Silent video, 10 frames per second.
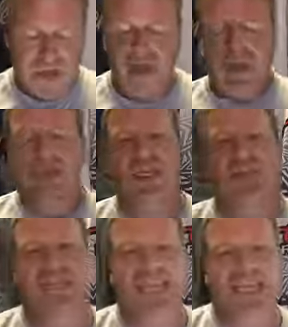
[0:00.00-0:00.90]
So
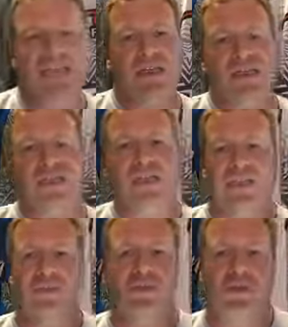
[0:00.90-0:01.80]
again, thanks
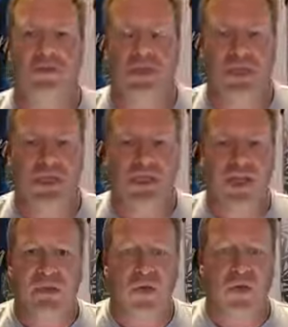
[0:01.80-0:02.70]
to all the sponsors that have
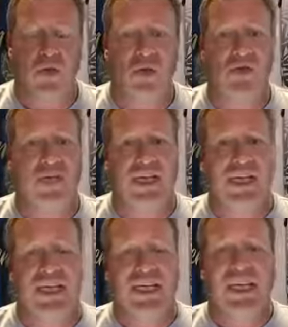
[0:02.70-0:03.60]
come on board already.
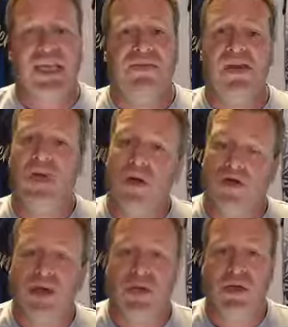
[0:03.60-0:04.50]
If you know of
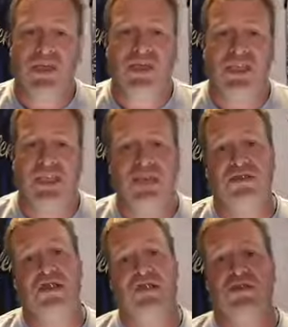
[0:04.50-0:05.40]
anyone that is
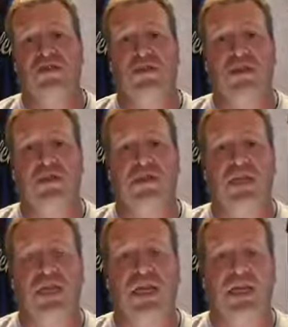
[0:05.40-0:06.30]
interested in trying
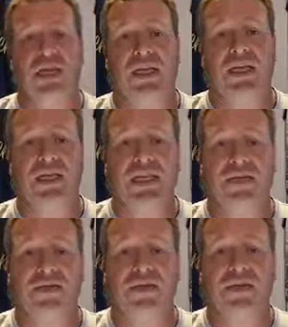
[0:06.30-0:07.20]
to in
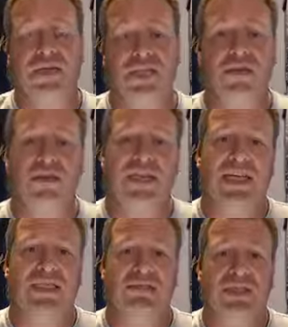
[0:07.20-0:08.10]
this, please
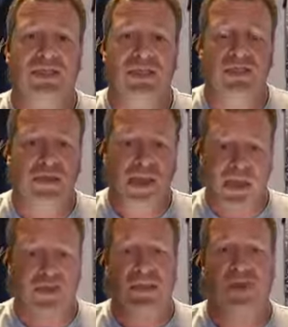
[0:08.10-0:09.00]
contact them to get in
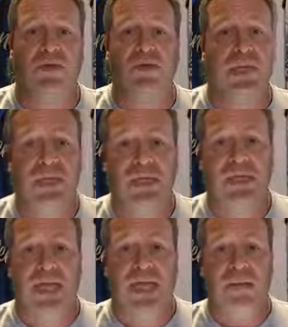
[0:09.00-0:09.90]
contact with me,
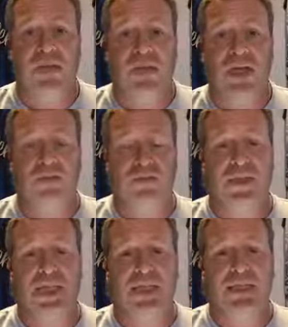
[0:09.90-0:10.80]
and we'll go from
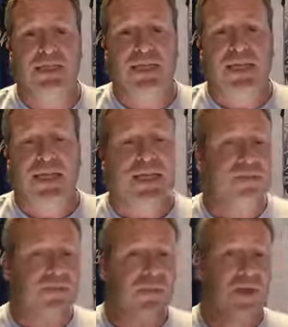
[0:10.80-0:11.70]
there. Now,
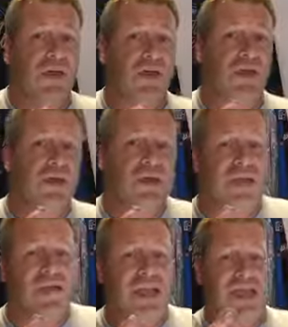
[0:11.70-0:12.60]

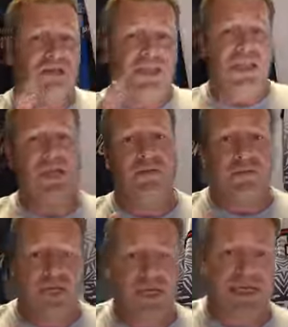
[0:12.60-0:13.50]
our second
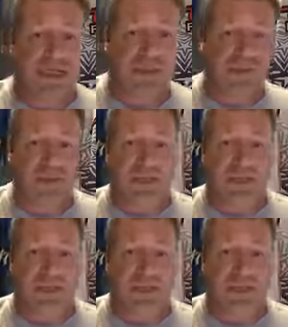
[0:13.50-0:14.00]
big announcement.